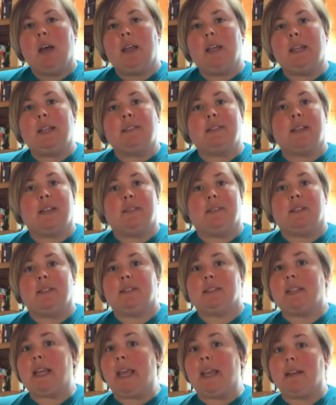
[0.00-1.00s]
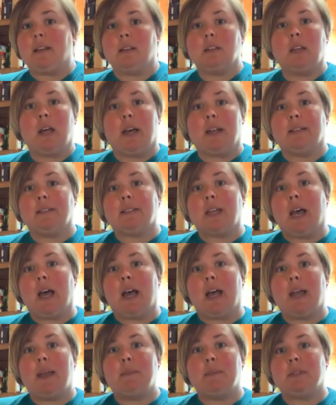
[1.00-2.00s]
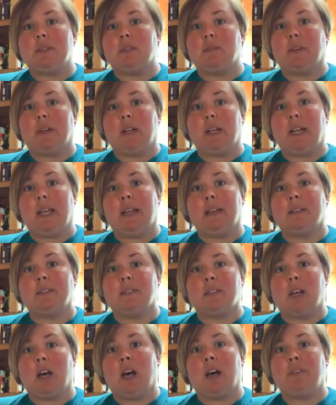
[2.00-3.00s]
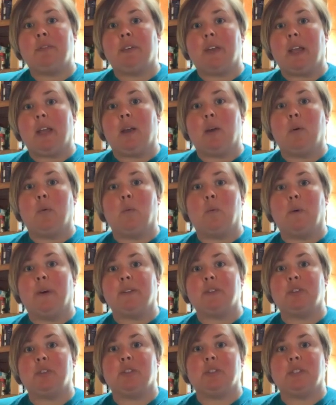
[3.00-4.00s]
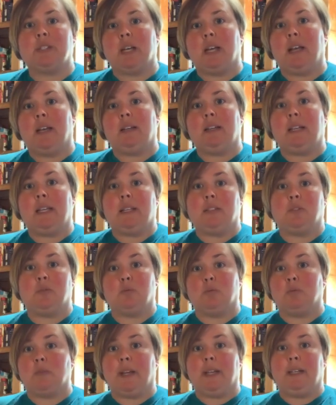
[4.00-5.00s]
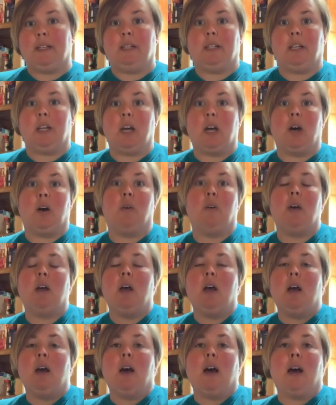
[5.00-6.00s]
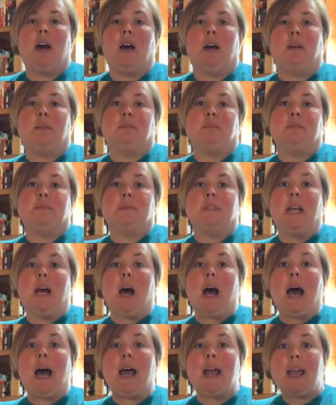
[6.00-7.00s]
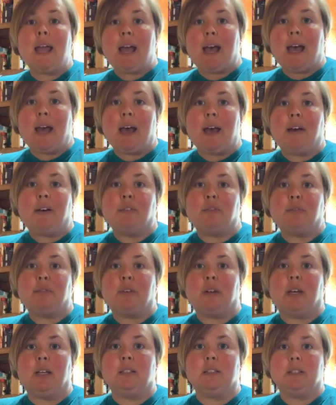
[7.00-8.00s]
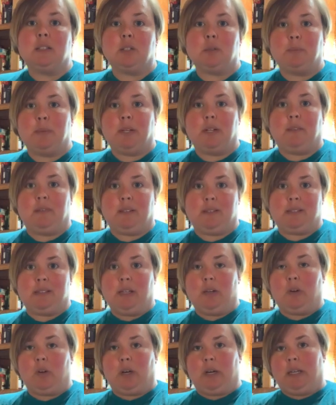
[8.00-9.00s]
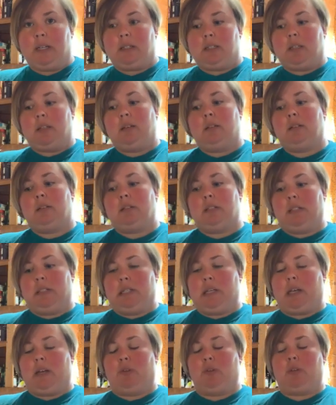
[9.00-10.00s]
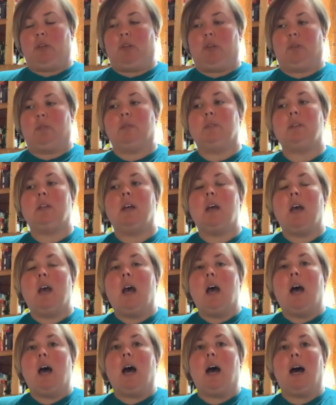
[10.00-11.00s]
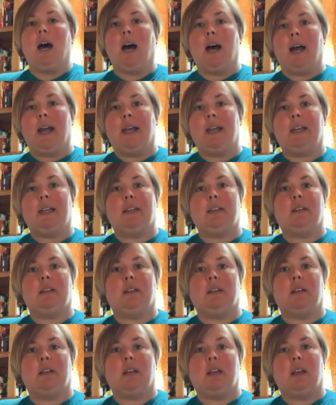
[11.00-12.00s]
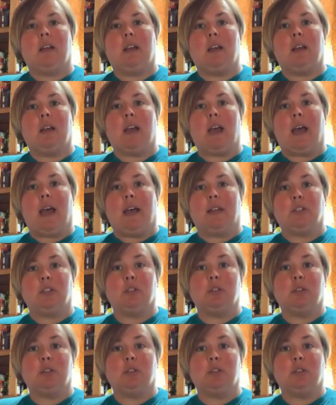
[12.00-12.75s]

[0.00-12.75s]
It doesn't take a lot of time. It's very hands-off, and once you're done, it's ready to go. Now, I have a little bit of a secret to tell you. I had to